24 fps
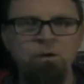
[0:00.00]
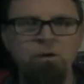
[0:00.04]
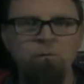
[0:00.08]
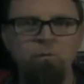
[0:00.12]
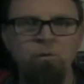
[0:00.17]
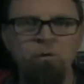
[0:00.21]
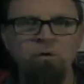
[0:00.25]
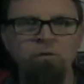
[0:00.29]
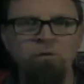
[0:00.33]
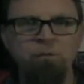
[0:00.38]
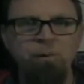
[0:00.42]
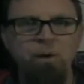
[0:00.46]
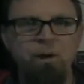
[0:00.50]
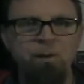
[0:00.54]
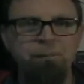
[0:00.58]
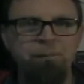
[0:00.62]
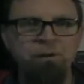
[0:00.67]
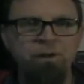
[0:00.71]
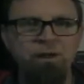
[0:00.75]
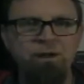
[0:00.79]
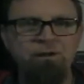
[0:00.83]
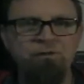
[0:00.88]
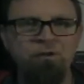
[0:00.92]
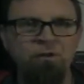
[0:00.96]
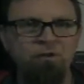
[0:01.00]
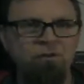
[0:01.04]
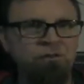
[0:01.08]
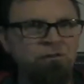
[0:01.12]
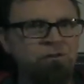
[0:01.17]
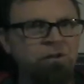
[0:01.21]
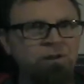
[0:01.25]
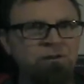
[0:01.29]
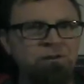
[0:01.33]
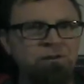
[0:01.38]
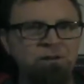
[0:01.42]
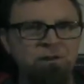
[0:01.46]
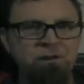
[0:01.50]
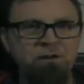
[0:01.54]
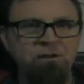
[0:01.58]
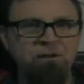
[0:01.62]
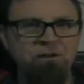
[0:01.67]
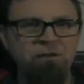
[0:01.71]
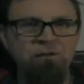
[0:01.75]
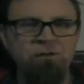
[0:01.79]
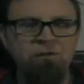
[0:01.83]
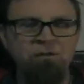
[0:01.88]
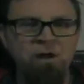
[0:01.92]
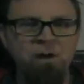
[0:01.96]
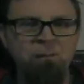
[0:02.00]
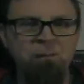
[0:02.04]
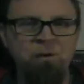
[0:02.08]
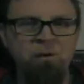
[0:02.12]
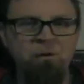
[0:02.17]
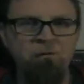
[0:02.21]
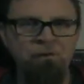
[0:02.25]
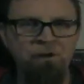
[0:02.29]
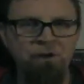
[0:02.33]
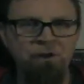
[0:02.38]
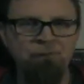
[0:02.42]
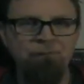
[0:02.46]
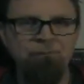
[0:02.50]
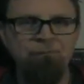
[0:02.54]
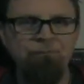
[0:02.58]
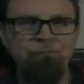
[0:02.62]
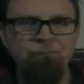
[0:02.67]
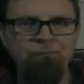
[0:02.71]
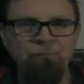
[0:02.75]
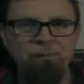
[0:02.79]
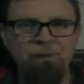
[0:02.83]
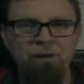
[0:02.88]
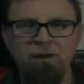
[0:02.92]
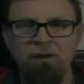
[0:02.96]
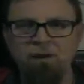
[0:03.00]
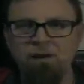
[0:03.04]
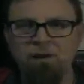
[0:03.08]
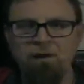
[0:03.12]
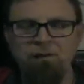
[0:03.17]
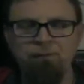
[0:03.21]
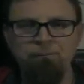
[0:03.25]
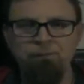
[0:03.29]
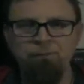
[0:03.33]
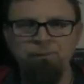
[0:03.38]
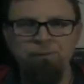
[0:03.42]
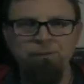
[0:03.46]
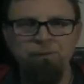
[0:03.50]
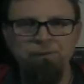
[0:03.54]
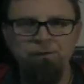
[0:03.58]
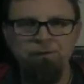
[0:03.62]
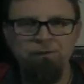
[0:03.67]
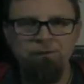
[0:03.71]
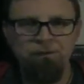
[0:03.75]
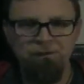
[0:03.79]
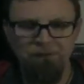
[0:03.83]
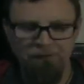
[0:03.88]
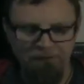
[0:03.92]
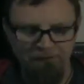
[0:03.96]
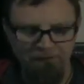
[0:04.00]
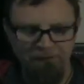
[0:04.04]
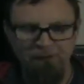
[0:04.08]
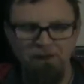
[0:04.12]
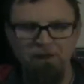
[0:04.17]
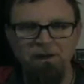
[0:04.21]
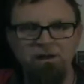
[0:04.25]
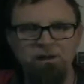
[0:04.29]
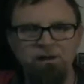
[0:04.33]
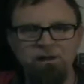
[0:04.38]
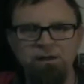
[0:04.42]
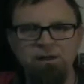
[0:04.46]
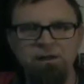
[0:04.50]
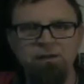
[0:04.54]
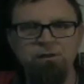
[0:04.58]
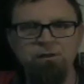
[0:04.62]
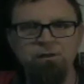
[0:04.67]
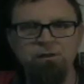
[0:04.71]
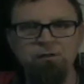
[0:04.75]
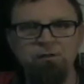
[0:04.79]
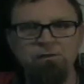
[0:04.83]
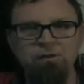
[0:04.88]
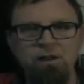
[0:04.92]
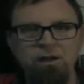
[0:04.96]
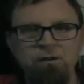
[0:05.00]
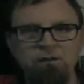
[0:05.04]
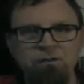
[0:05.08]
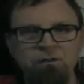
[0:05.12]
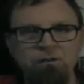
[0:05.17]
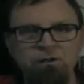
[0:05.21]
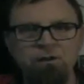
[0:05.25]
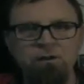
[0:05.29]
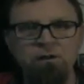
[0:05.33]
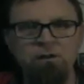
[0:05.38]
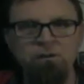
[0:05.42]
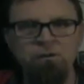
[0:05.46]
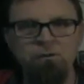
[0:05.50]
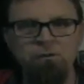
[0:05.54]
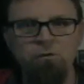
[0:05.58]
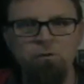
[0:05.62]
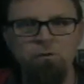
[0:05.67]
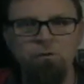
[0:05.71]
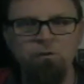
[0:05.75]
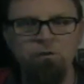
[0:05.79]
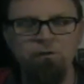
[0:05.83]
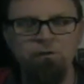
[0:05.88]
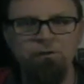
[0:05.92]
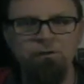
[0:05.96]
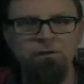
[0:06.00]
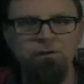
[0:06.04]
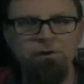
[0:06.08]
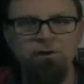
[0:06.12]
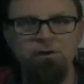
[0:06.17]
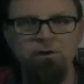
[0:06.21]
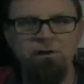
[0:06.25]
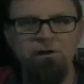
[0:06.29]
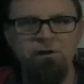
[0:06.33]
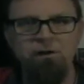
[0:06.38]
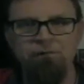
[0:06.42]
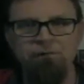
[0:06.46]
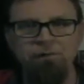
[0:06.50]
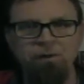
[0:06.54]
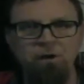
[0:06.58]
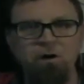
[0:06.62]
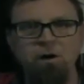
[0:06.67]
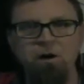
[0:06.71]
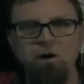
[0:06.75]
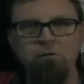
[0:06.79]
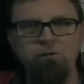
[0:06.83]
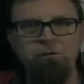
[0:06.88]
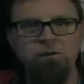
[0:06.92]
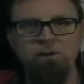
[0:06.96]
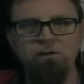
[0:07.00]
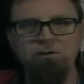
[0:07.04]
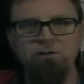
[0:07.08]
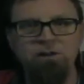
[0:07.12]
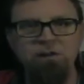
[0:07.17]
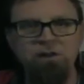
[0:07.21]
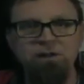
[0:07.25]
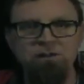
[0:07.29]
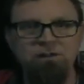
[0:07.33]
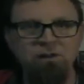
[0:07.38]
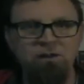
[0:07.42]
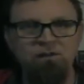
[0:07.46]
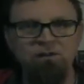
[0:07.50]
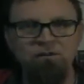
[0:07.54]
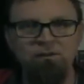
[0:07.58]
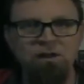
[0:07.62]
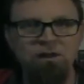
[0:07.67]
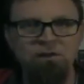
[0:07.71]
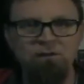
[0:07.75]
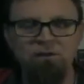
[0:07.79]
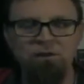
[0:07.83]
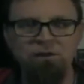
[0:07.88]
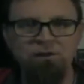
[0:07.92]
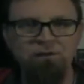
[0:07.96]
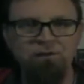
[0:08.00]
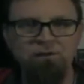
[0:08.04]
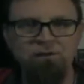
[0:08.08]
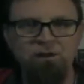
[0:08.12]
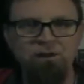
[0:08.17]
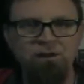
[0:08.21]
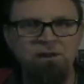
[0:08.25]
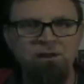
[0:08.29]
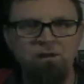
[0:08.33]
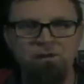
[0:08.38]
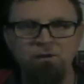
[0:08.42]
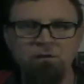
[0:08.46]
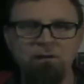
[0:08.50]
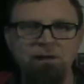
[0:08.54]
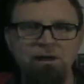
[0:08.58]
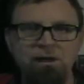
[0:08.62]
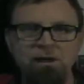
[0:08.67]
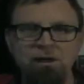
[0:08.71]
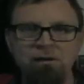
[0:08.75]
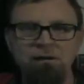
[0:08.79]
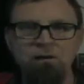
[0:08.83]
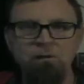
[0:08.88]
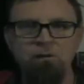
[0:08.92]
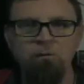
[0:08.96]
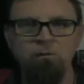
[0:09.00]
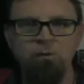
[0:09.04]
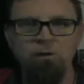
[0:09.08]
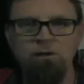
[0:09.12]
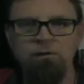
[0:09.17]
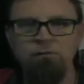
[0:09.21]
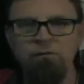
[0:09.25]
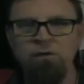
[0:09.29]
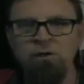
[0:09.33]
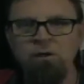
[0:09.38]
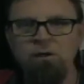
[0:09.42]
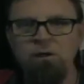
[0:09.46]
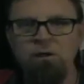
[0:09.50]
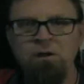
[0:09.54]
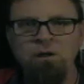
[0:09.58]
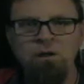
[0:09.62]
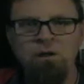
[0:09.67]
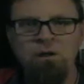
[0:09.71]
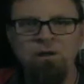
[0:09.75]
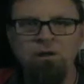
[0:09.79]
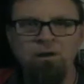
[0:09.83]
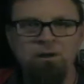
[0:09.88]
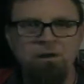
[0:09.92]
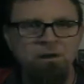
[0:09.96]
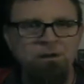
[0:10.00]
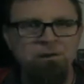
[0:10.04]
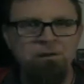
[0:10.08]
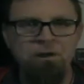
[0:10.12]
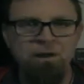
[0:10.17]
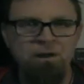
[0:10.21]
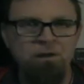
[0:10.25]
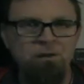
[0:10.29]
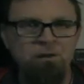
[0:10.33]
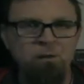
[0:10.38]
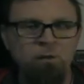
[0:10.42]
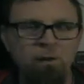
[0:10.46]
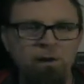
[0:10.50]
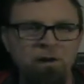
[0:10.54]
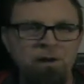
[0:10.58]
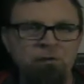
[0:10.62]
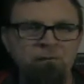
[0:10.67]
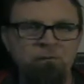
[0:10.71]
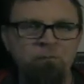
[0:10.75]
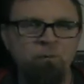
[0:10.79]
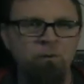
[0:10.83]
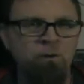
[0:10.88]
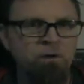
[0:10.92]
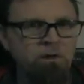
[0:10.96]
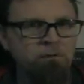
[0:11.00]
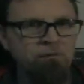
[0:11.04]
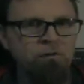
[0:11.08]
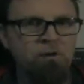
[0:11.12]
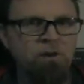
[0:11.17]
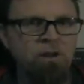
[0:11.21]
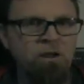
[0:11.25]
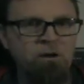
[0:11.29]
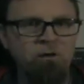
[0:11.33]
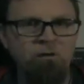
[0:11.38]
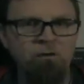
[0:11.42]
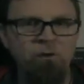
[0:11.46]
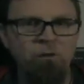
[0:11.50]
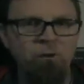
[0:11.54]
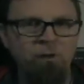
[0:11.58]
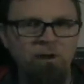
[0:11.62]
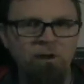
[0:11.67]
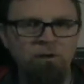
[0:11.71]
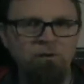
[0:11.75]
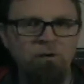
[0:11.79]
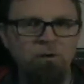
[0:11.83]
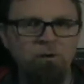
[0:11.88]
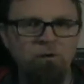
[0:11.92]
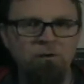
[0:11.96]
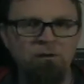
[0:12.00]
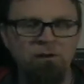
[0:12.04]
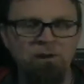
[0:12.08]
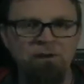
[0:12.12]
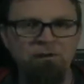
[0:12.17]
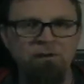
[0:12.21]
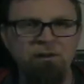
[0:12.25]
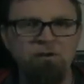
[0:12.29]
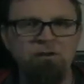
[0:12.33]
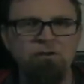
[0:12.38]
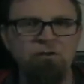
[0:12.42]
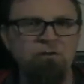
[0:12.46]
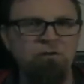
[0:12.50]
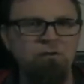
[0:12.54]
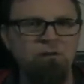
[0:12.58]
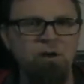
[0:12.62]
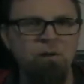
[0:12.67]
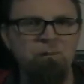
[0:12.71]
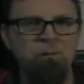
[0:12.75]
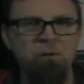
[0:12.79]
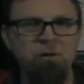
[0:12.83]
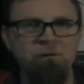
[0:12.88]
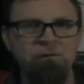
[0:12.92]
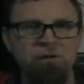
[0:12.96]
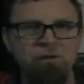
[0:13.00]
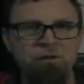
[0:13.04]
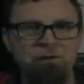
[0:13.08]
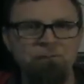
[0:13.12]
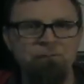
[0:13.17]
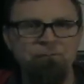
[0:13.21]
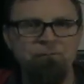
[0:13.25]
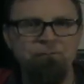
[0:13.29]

world's population suddenly stop moving. Um, they either stand still or they're, if they're already sitting, they stay sitting or laying or whatever. Either way, whatever they're doing currently, they just stop moving.